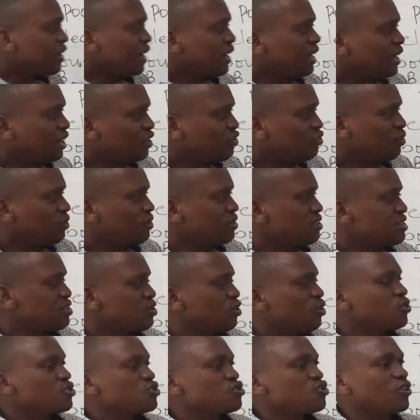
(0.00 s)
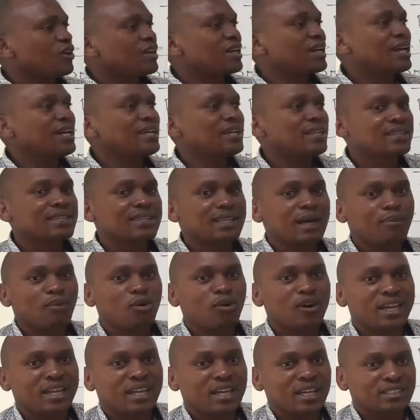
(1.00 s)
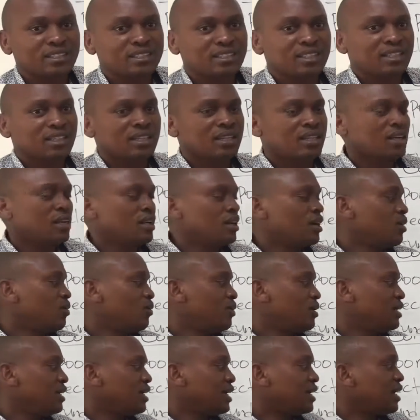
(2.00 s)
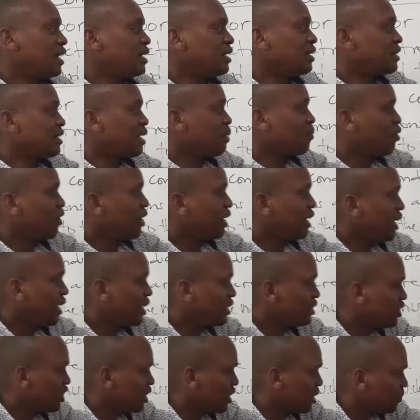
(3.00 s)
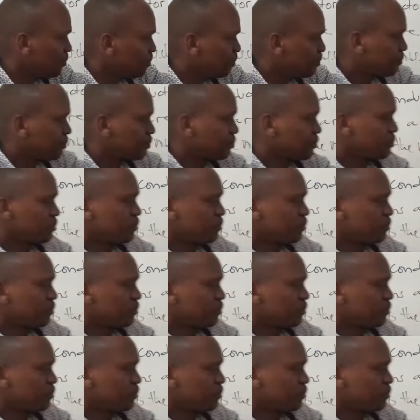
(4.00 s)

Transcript: free electrons also gain thermal energy. When they gain thermal energy,